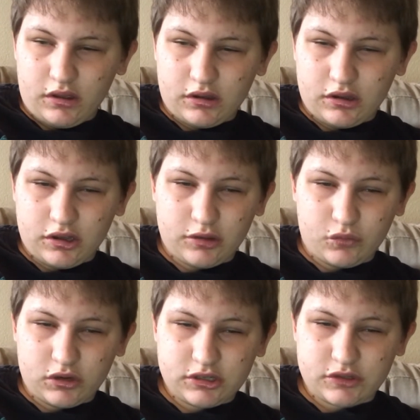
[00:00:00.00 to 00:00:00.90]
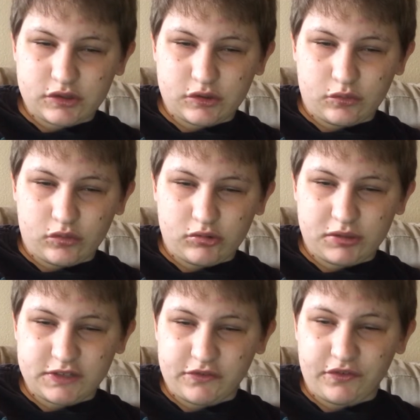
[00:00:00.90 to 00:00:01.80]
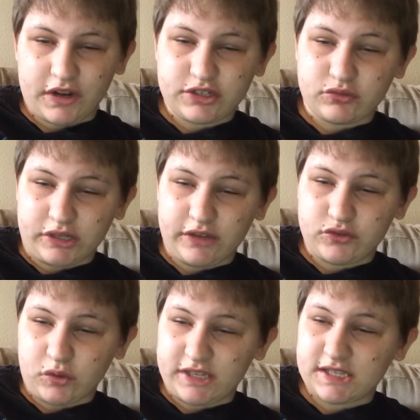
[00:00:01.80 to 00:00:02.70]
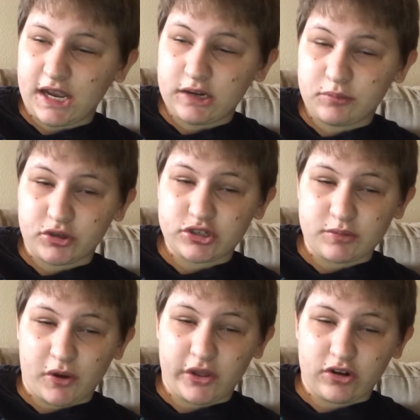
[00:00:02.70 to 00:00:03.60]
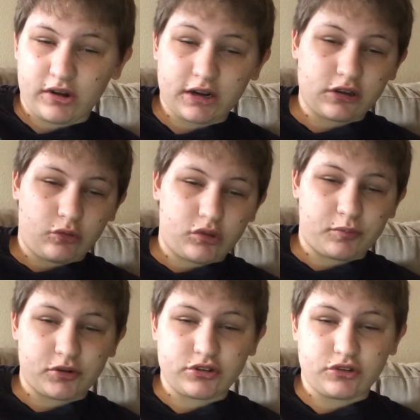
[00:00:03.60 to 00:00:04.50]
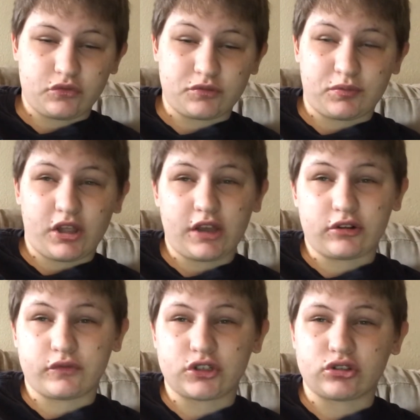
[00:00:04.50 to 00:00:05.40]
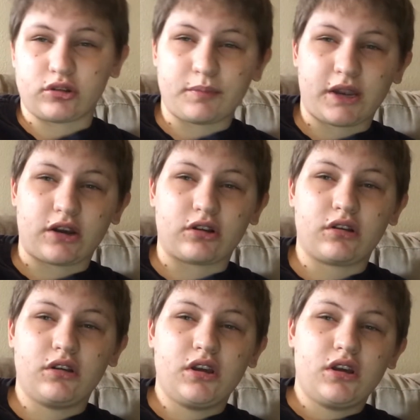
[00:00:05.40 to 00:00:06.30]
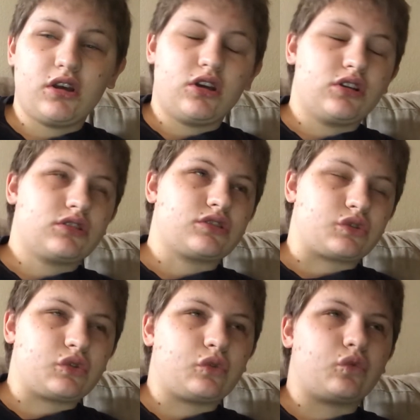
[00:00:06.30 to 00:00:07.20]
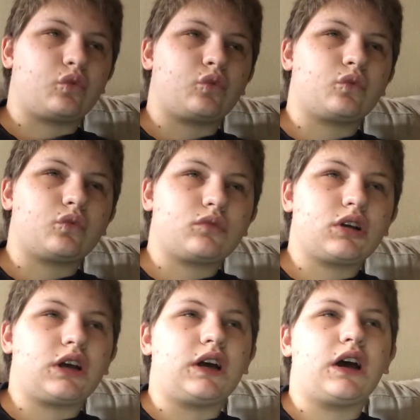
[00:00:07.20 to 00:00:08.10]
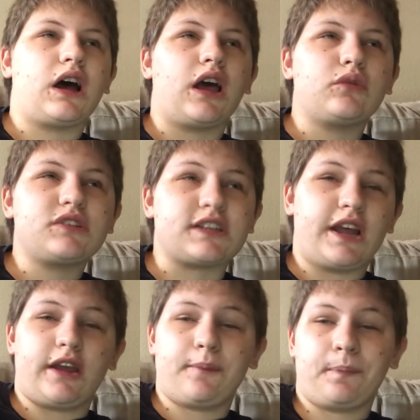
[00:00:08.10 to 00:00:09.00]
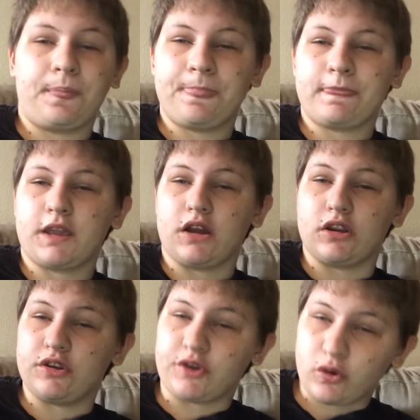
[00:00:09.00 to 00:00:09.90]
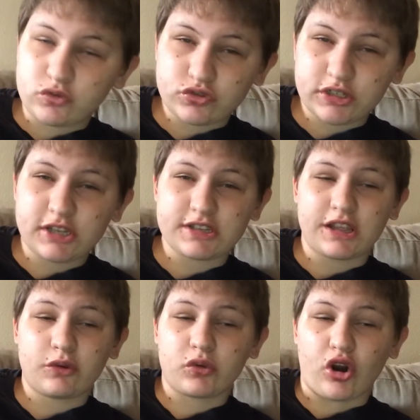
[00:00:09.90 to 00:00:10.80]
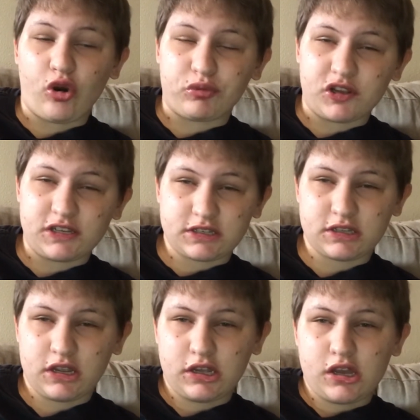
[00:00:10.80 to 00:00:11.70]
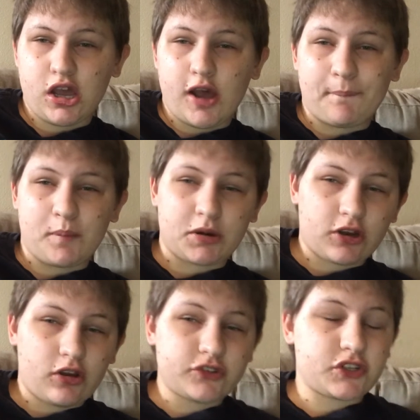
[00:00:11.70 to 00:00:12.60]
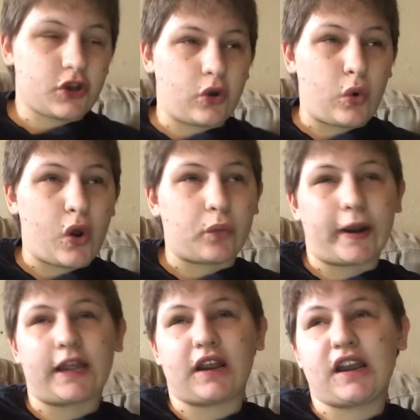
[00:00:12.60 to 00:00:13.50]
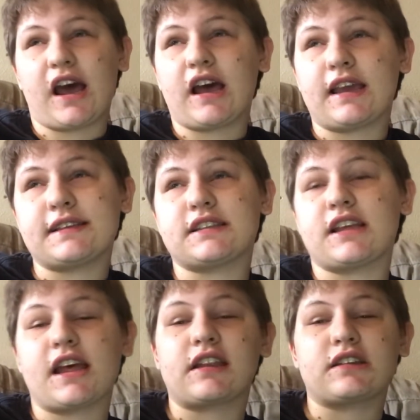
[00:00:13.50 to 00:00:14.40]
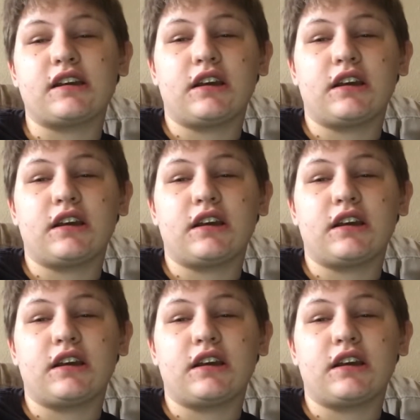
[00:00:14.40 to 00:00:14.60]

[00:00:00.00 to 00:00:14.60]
What is one piece of advice you would give to a sighted person about interacting with a person who is blind or visually impaired? So, I would say, don't treat us like we're hopeless, but also recognize that